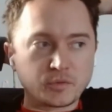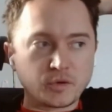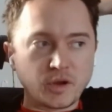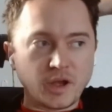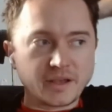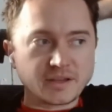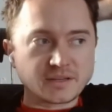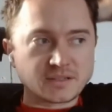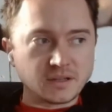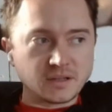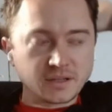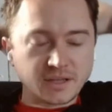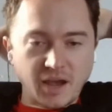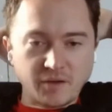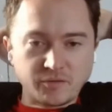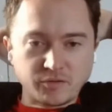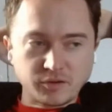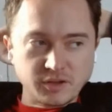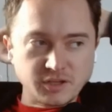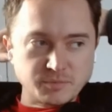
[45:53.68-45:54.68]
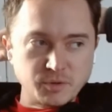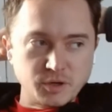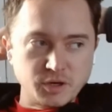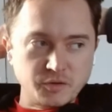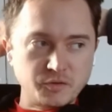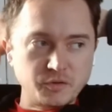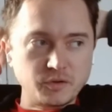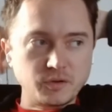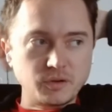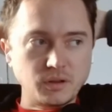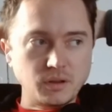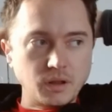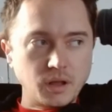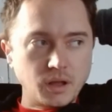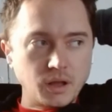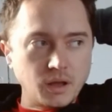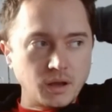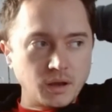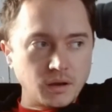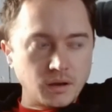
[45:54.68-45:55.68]
prize to look after this beautiful
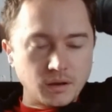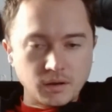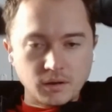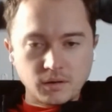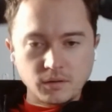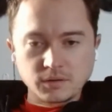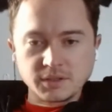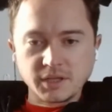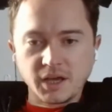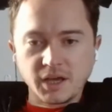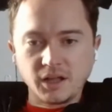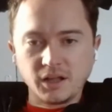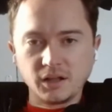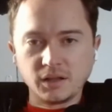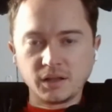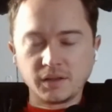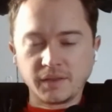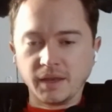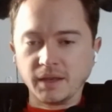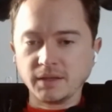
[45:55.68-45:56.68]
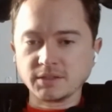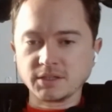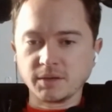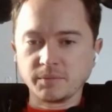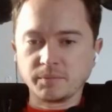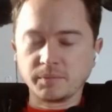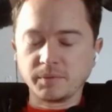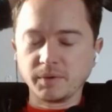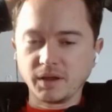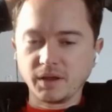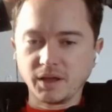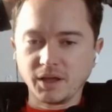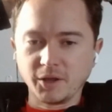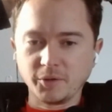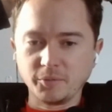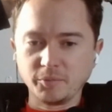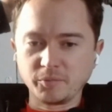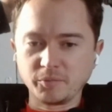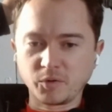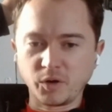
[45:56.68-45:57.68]
hotel and then ends up
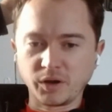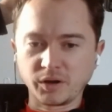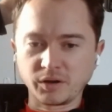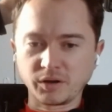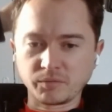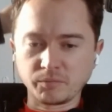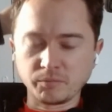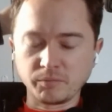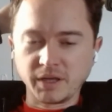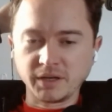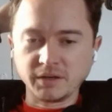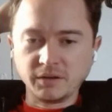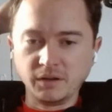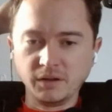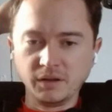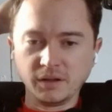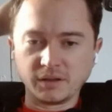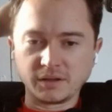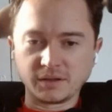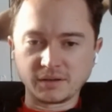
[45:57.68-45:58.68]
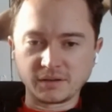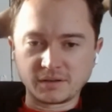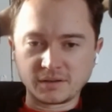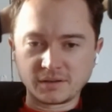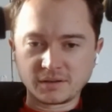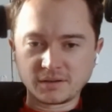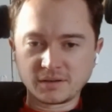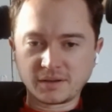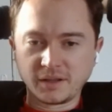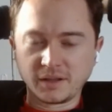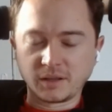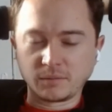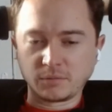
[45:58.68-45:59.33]
going mental and killing